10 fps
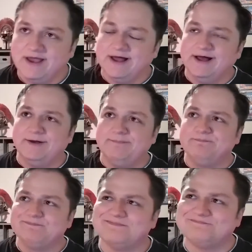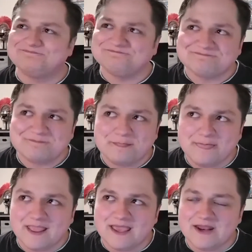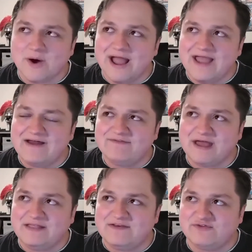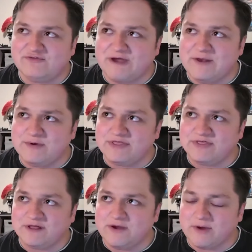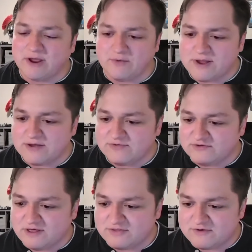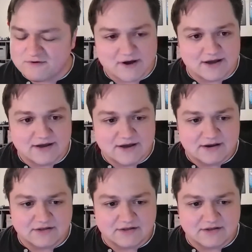I have had this fight with Larry Correia, as another